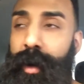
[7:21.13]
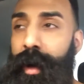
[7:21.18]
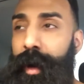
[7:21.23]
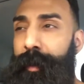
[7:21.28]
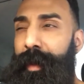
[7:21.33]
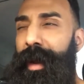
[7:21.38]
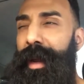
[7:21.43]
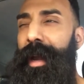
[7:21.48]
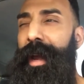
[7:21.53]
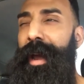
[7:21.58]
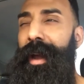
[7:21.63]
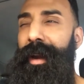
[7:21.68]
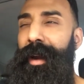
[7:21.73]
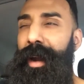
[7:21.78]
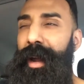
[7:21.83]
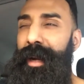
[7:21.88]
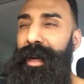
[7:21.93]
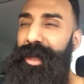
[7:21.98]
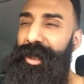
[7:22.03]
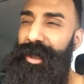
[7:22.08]
I mean,
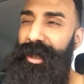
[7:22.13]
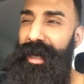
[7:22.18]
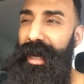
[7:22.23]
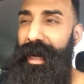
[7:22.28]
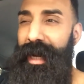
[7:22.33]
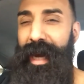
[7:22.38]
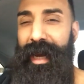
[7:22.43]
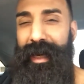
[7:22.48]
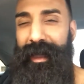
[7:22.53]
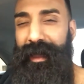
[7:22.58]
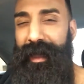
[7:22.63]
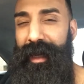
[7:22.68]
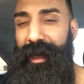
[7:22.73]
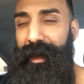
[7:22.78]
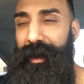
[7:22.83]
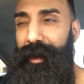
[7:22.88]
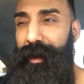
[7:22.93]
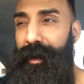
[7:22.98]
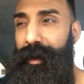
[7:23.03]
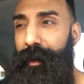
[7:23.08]
initially I kind of did,